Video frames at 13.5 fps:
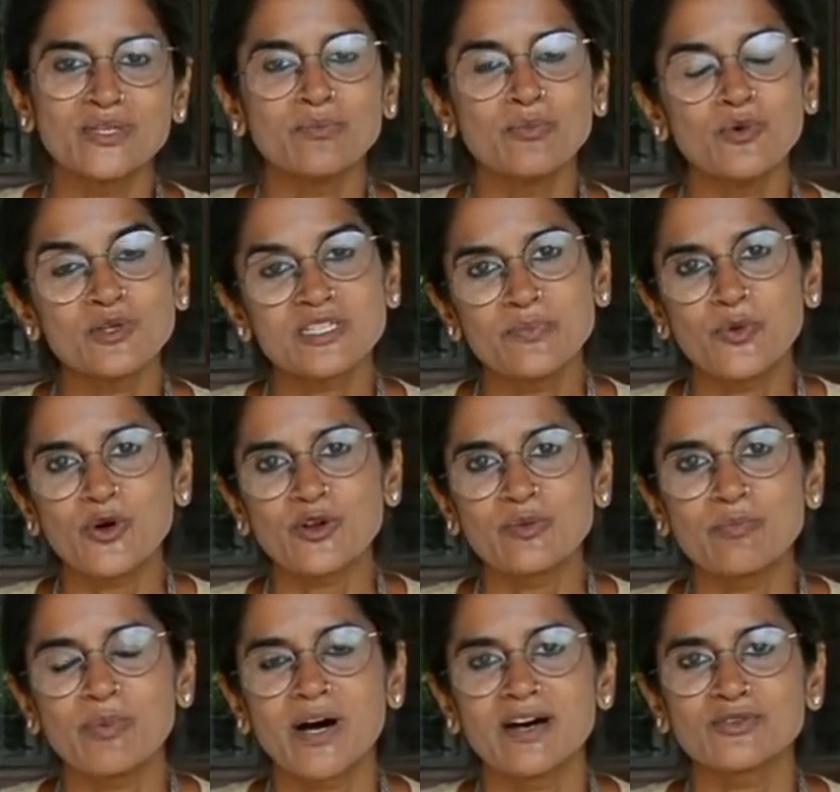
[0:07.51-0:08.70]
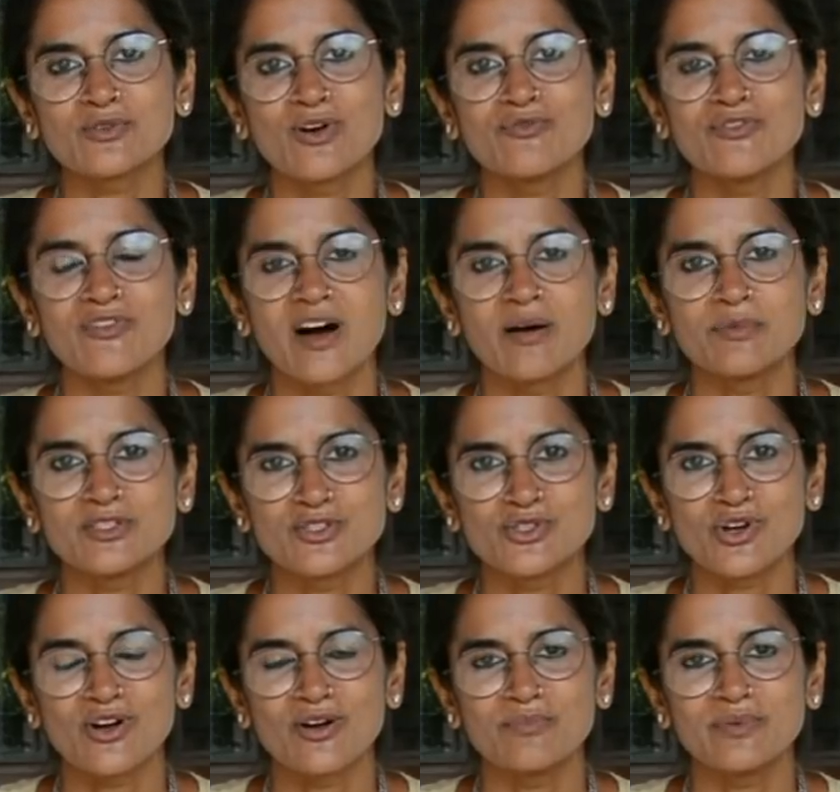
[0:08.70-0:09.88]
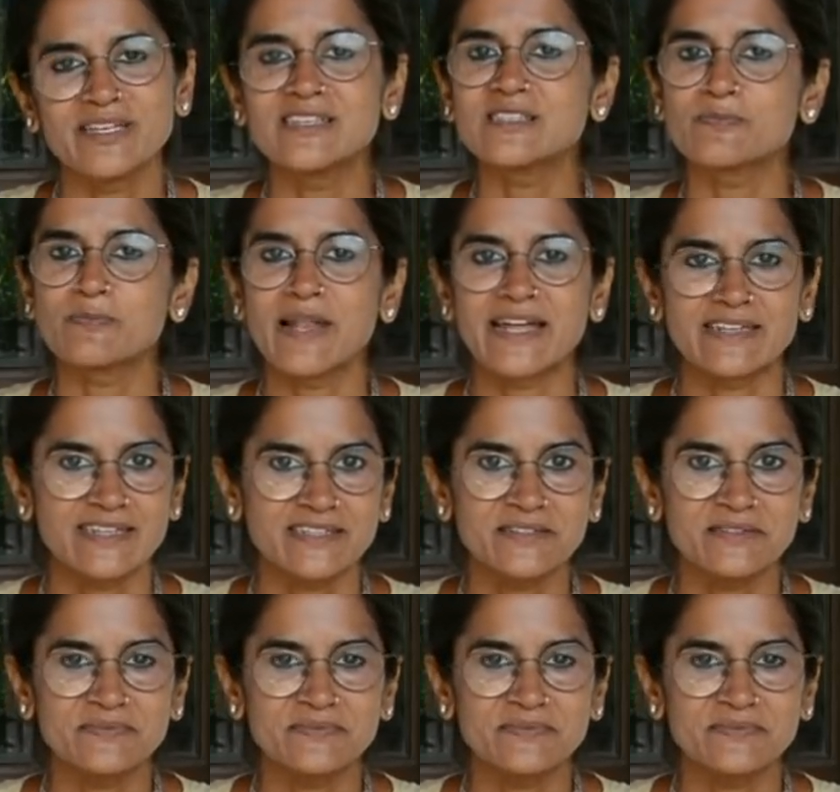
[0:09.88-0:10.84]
the most important part of a farmer's job is planning?